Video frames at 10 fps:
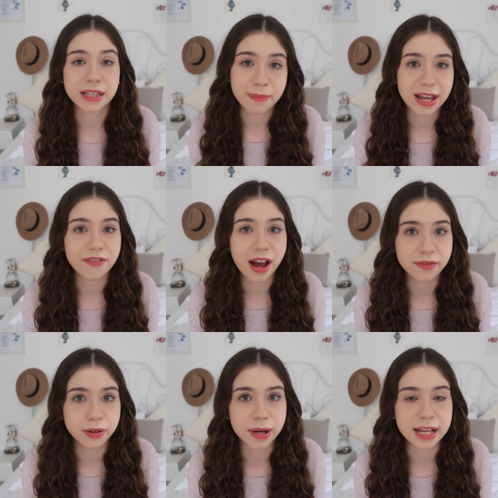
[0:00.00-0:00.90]
but they may have
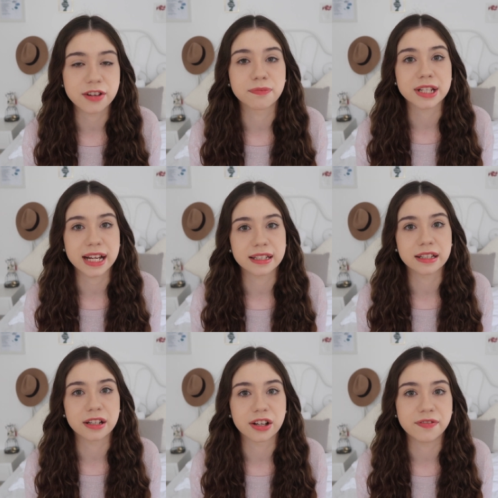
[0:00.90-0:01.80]
other ways of
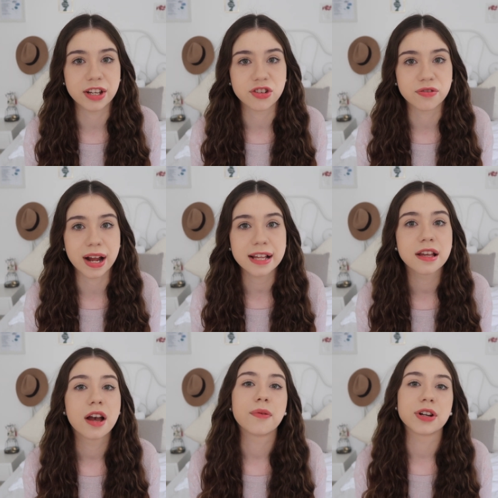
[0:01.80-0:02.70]
protecting the convention
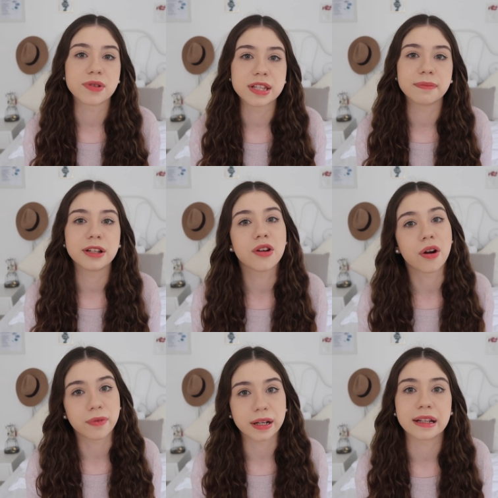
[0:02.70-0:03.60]
rights which were simply
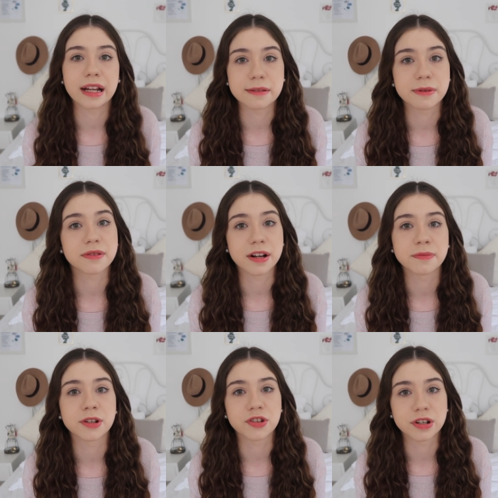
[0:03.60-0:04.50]
not recognized by
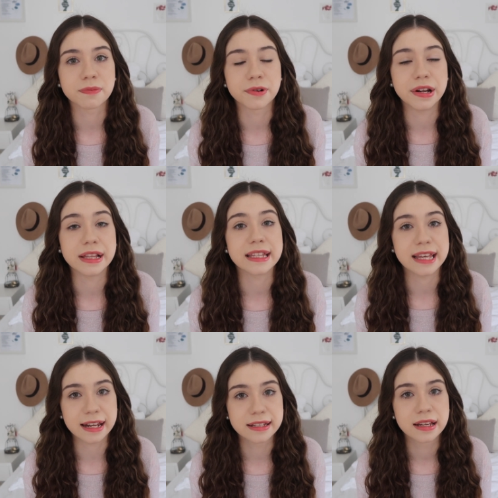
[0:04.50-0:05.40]
Strasbourg jurisprudence
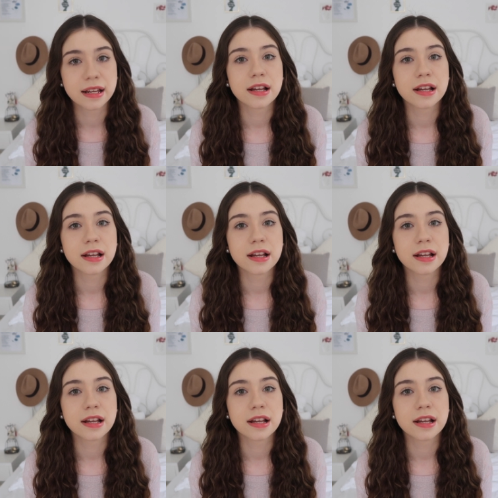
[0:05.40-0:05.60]
yet.